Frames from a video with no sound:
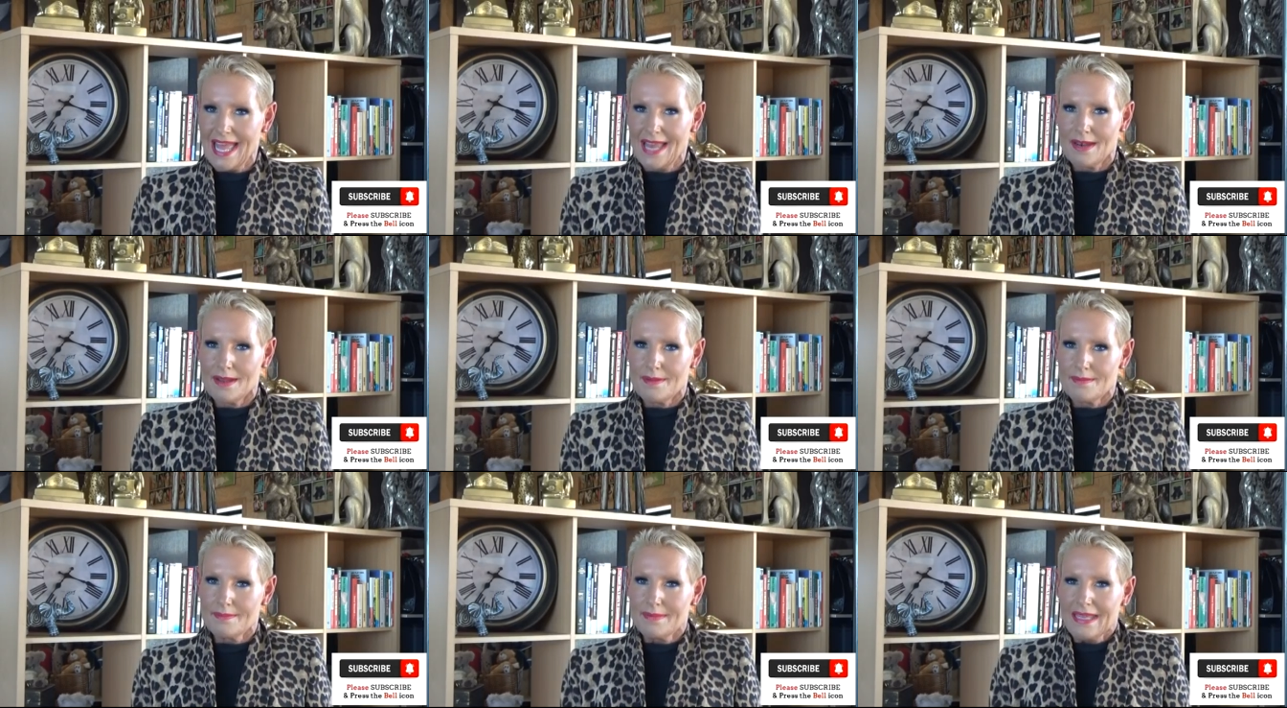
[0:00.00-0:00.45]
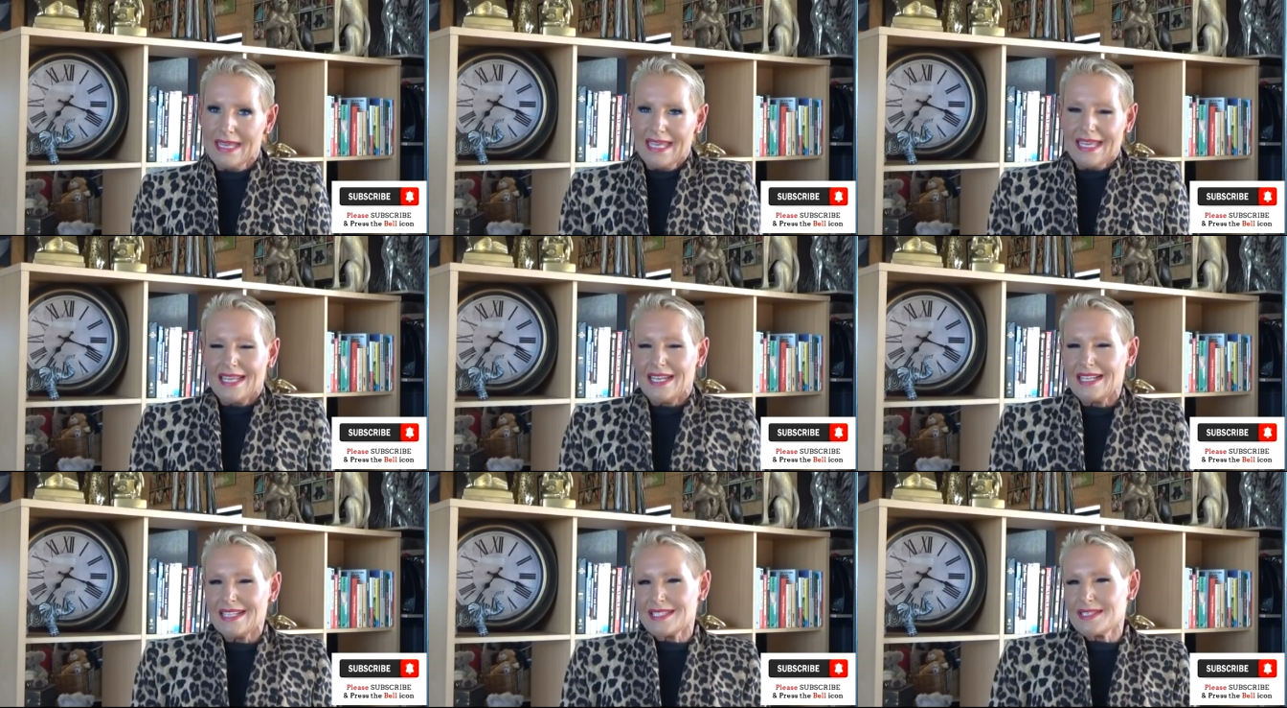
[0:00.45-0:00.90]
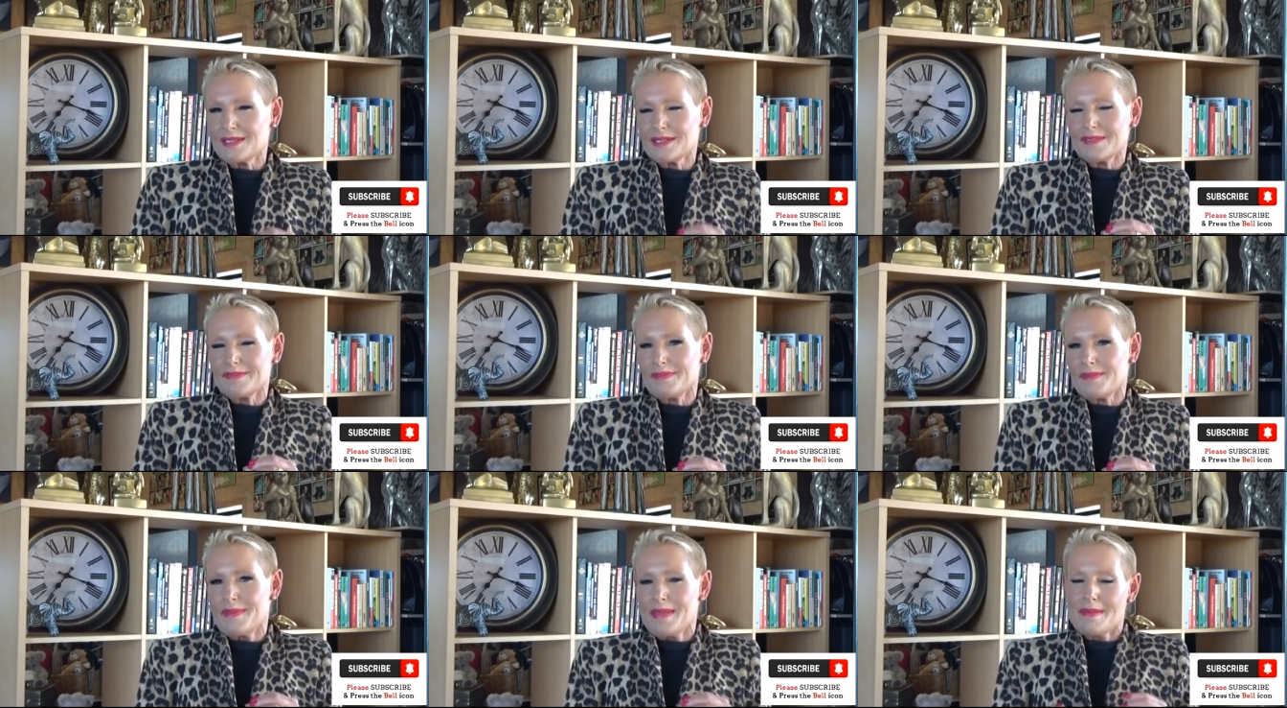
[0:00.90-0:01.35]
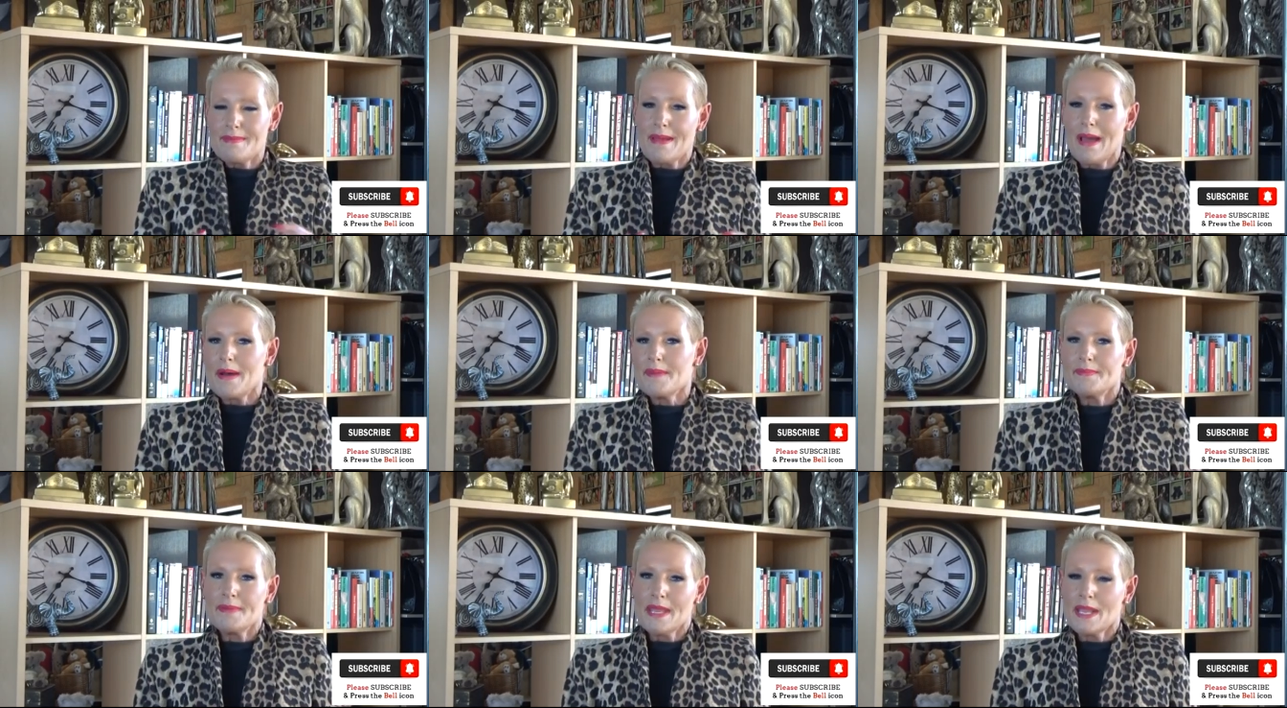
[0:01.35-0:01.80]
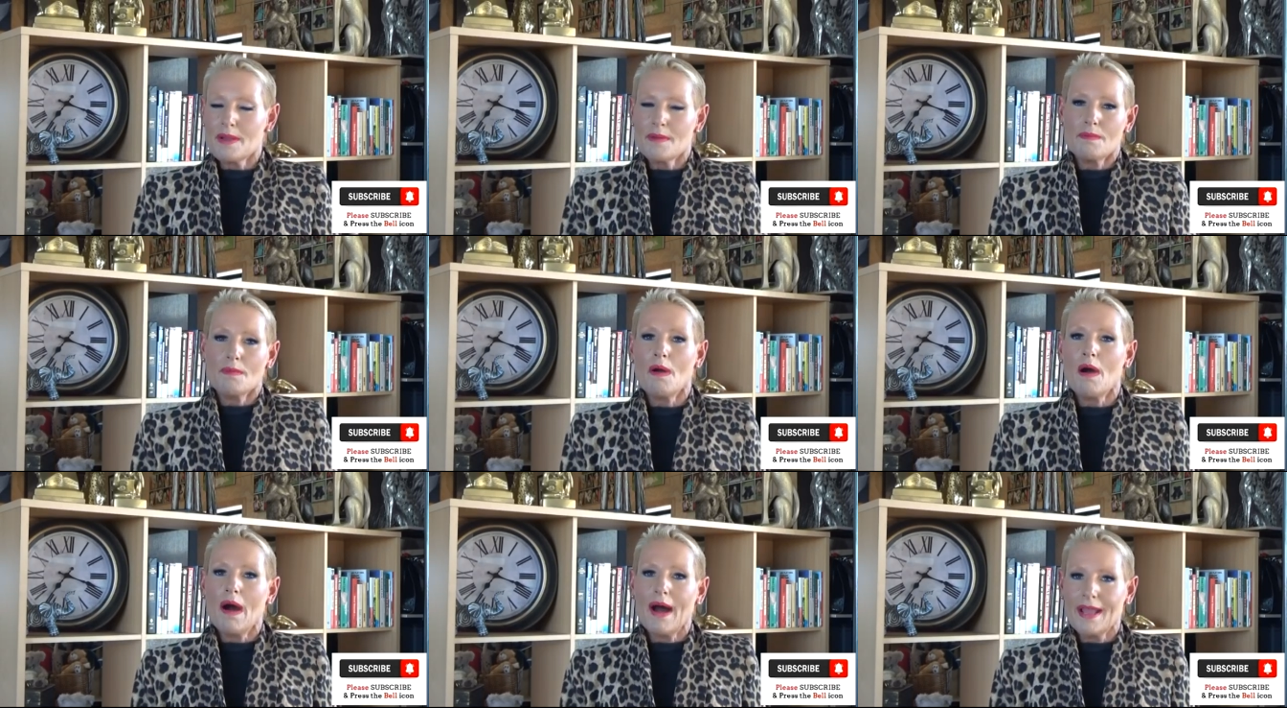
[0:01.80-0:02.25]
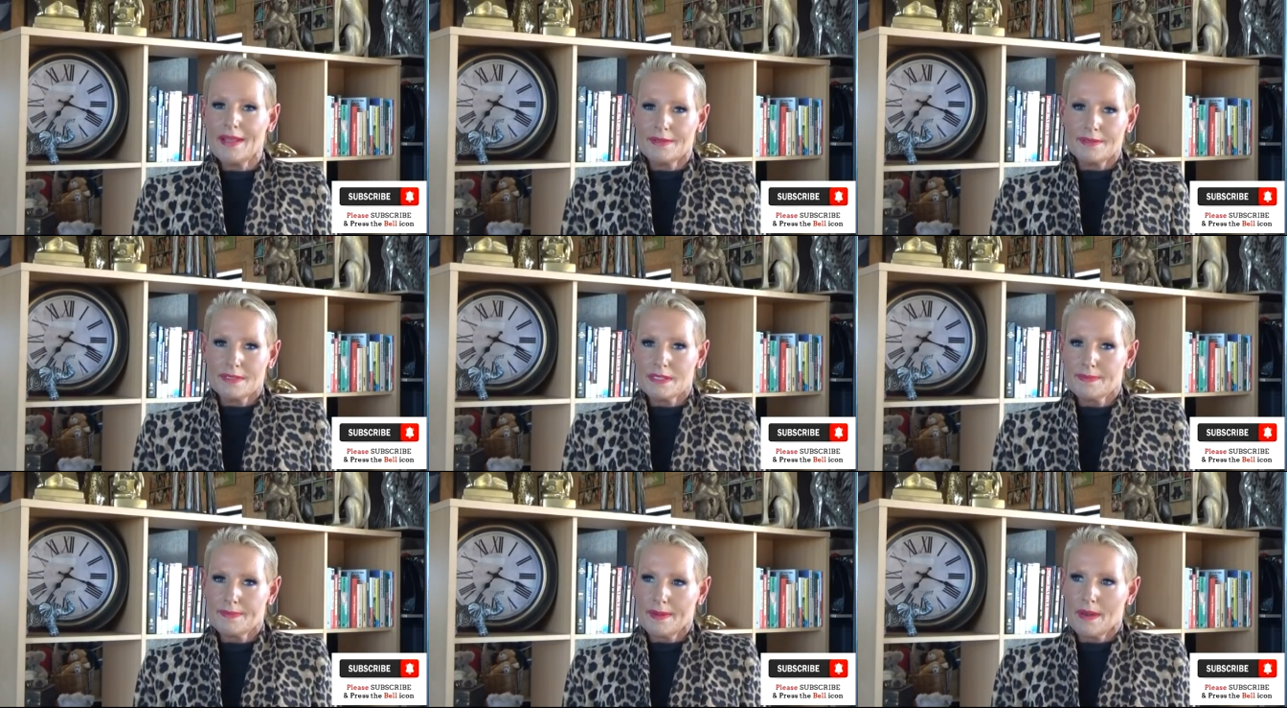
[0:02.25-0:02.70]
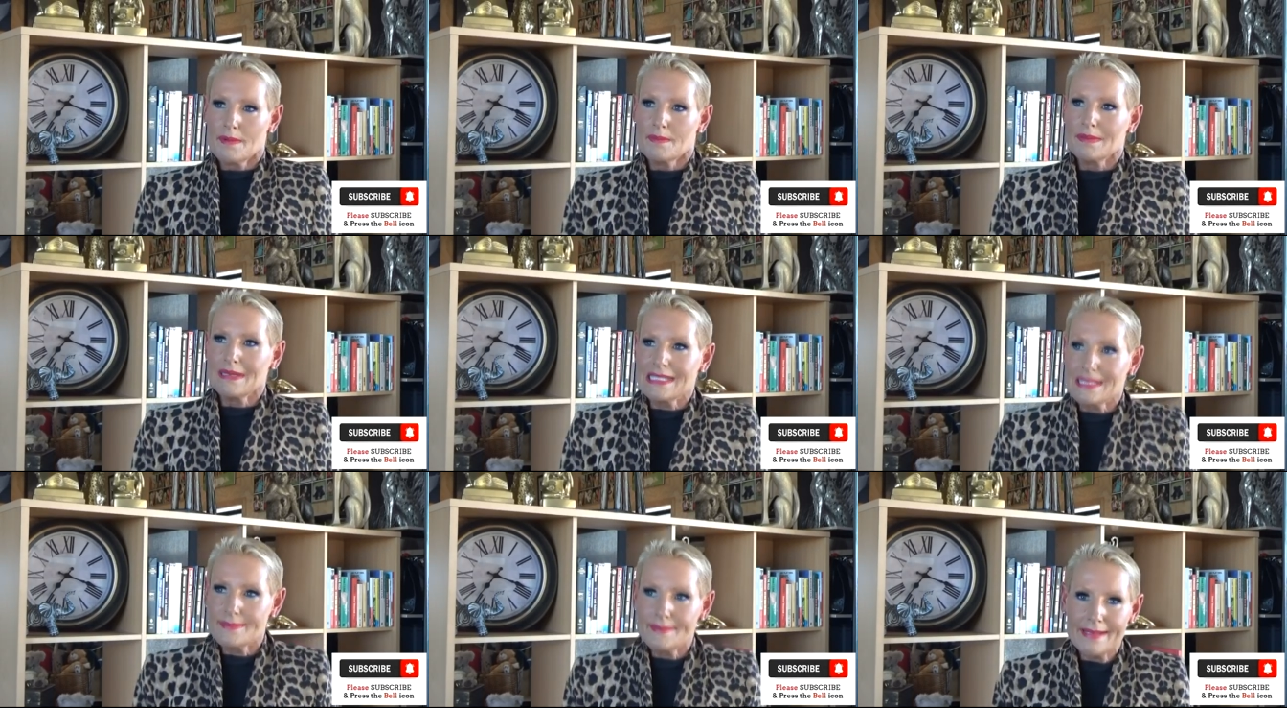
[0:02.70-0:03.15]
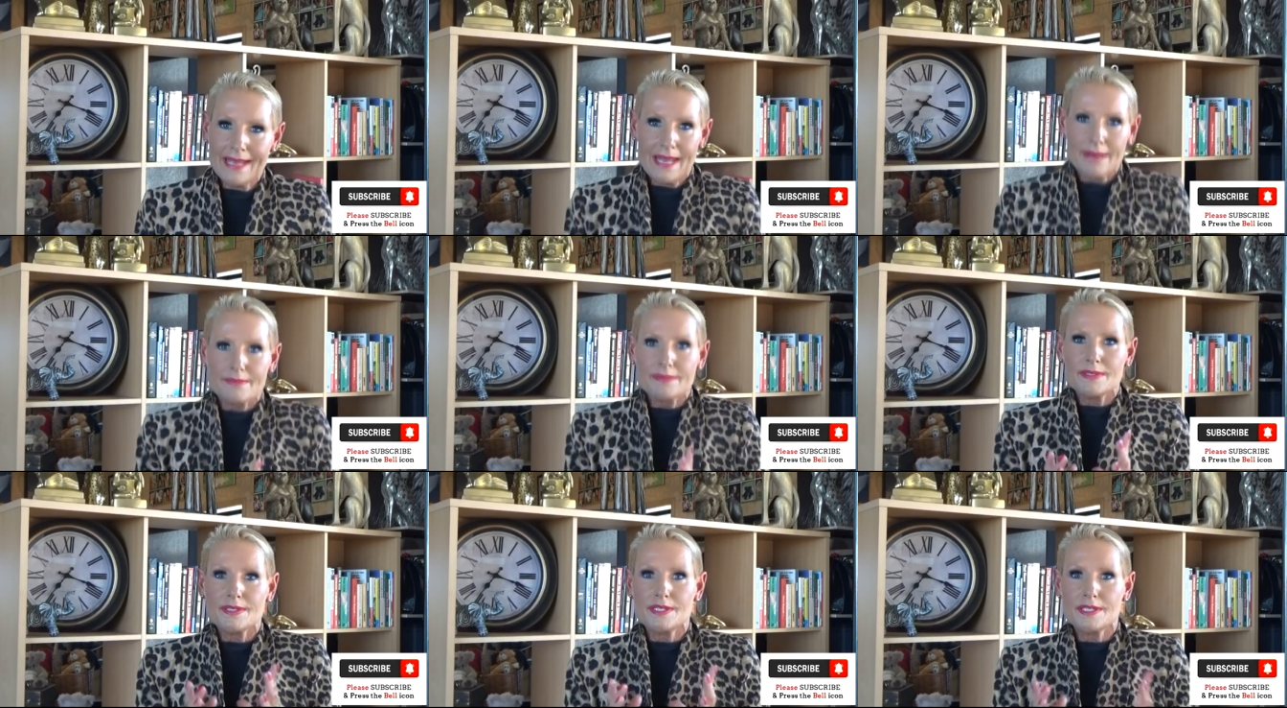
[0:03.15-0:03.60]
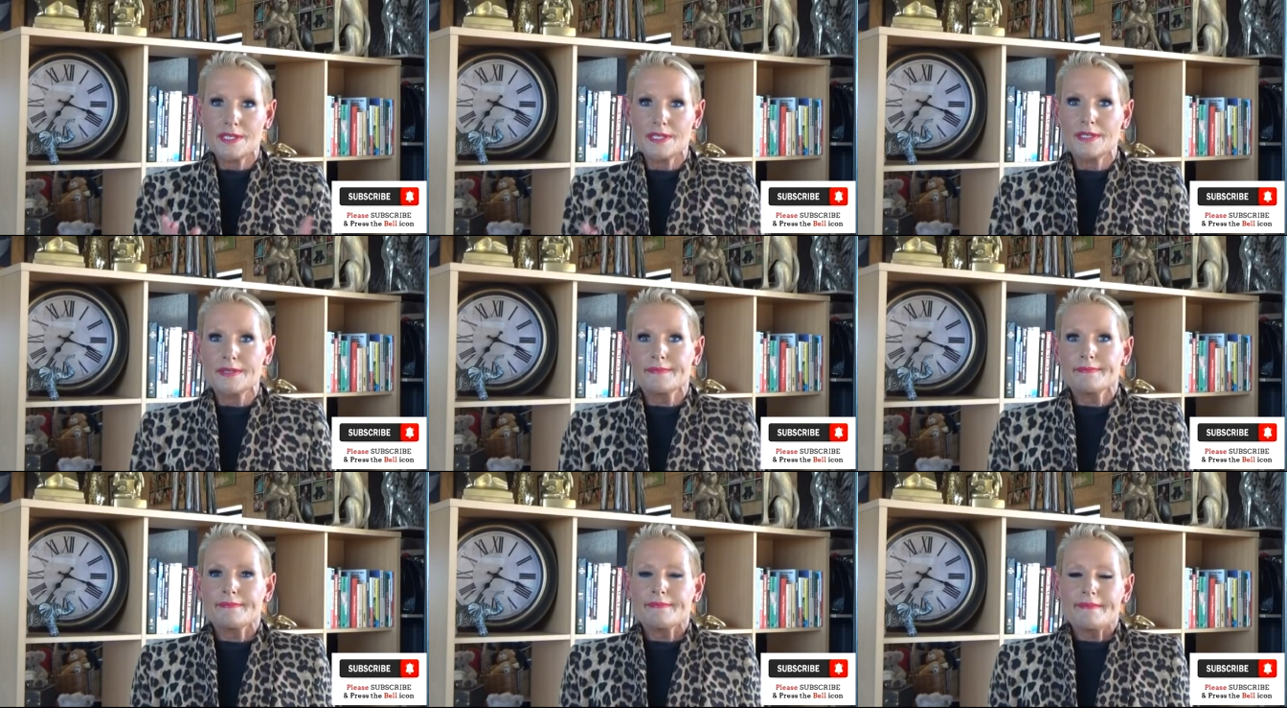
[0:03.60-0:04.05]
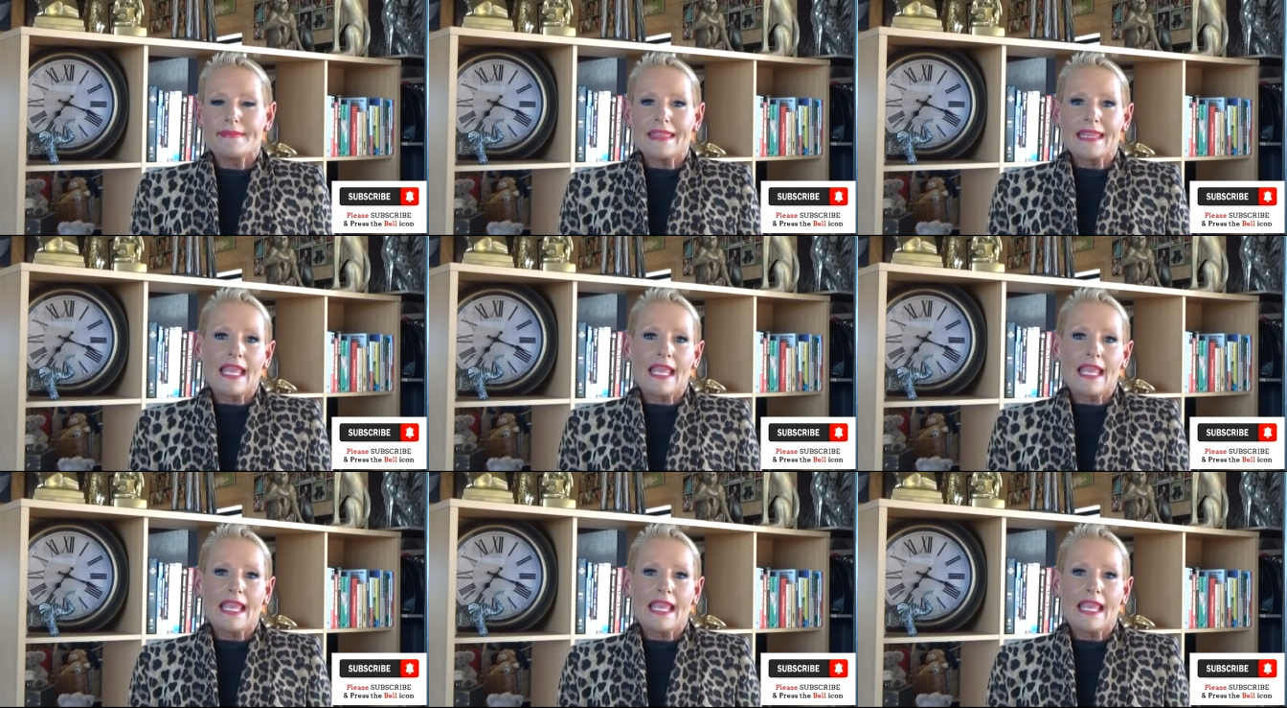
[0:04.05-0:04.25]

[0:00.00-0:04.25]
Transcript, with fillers: And I'm, um, it's not for me about being wild, but I want to be able to